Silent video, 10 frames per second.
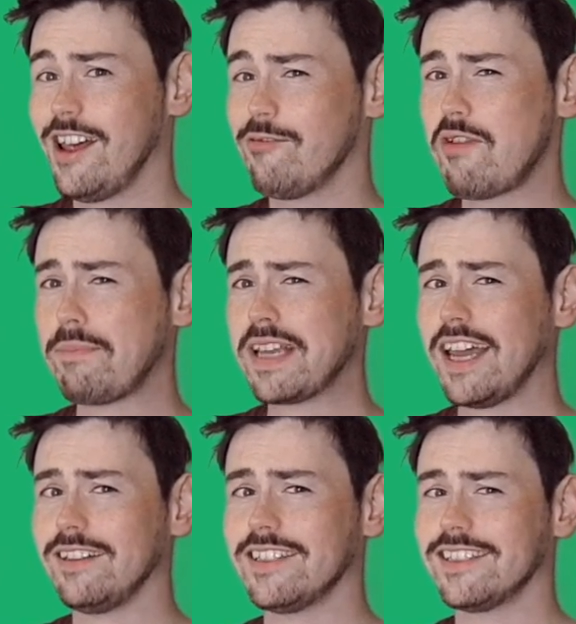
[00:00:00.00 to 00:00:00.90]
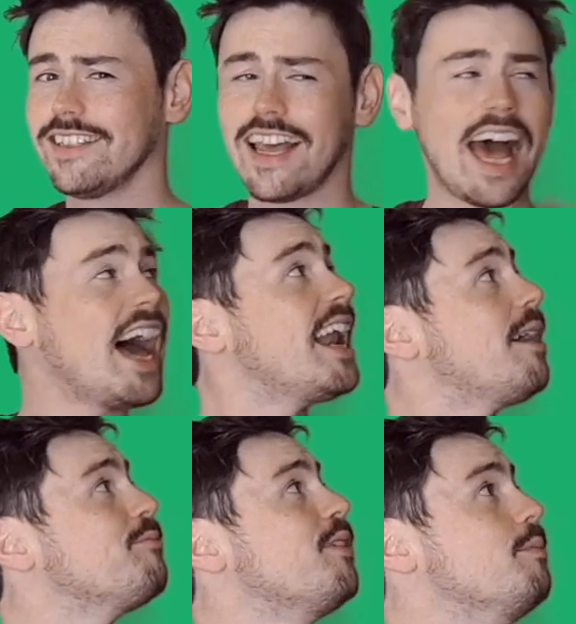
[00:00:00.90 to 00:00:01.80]
reptiles and
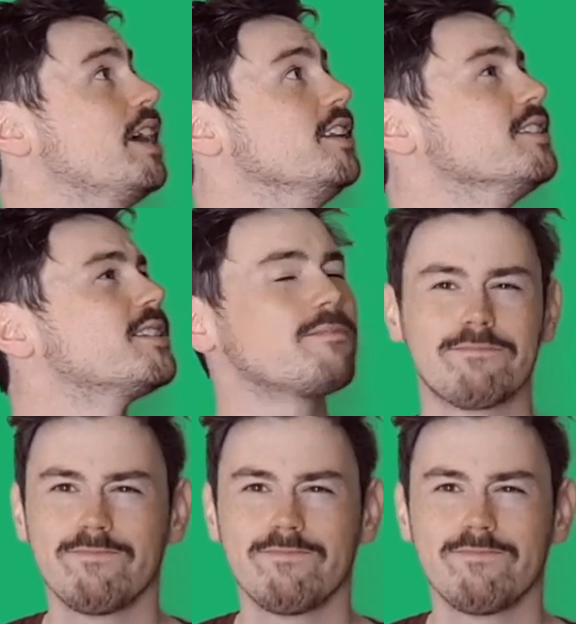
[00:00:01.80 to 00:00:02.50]
amphibians.